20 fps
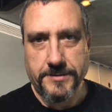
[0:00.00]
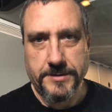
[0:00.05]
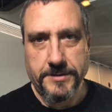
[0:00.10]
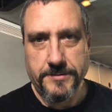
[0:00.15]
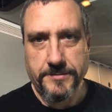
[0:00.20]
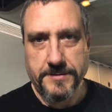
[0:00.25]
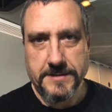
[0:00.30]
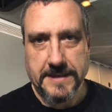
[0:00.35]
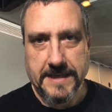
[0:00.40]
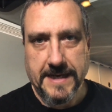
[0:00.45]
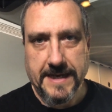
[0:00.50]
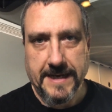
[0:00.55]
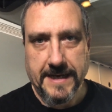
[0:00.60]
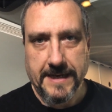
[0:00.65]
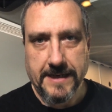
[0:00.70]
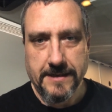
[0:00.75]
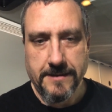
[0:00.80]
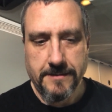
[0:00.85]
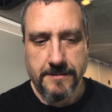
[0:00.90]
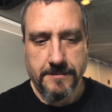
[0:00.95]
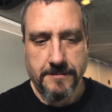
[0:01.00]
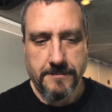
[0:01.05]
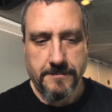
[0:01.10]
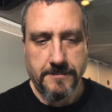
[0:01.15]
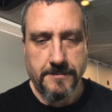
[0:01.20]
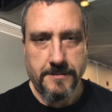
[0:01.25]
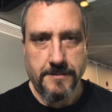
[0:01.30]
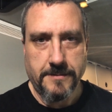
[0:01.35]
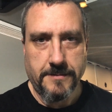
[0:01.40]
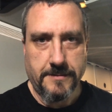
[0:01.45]
Tuesday
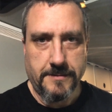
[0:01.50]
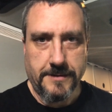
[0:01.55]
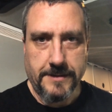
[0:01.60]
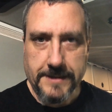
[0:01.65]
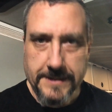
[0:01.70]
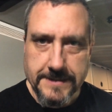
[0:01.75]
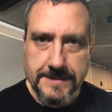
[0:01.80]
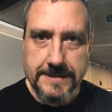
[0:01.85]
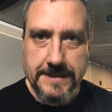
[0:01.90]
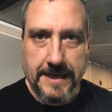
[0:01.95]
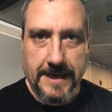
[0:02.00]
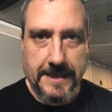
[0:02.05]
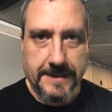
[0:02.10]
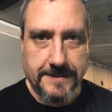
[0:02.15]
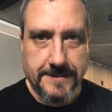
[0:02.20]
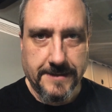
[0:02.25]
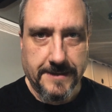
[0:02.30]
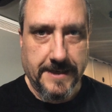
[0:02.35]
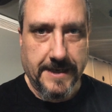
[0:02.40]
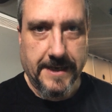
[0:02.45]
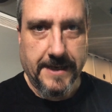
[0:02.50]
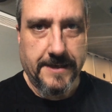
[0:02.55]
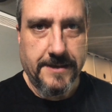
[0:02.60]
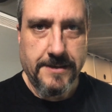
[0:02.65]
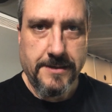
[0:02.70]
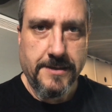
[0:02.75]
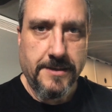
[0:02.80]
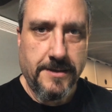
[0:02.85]
inside today.